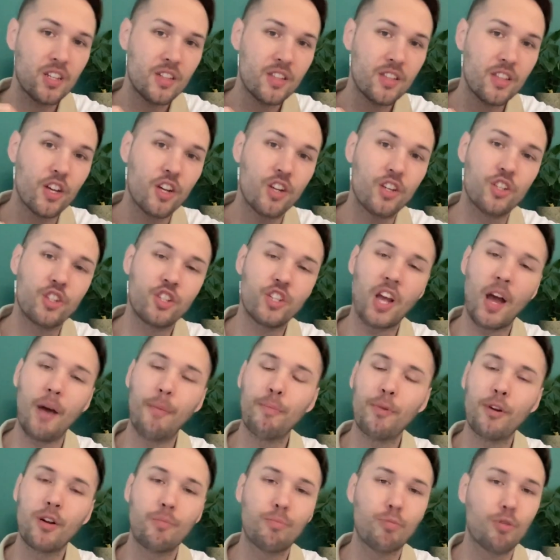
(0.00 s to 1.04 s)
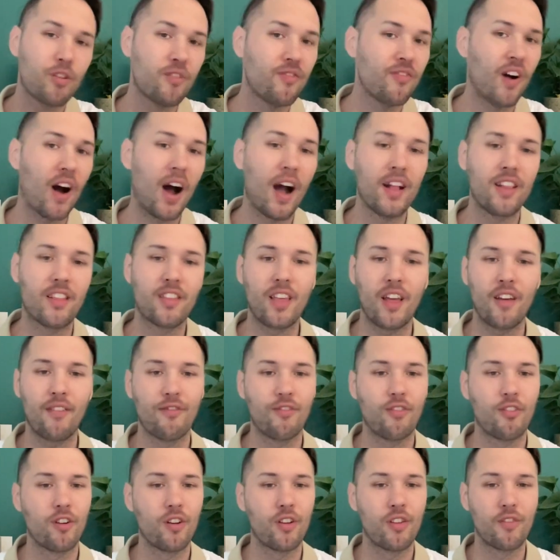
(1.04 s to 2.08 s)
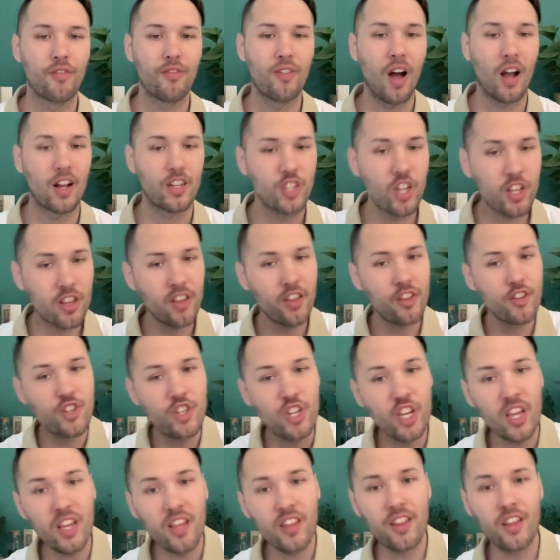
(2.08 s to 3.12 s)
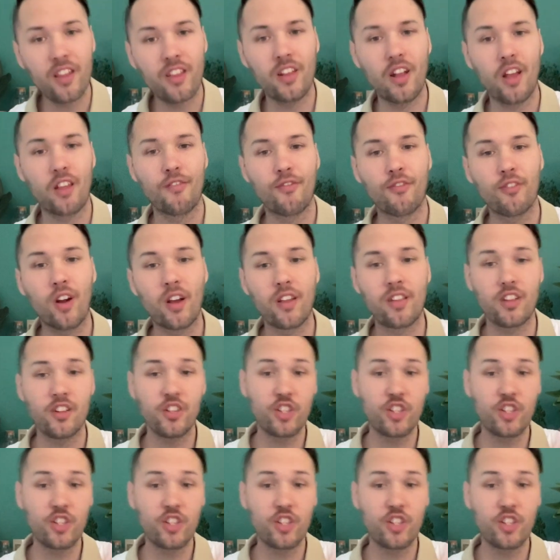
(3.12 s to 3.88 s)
The shepherd provides that for his flock, just as Jesus does for us.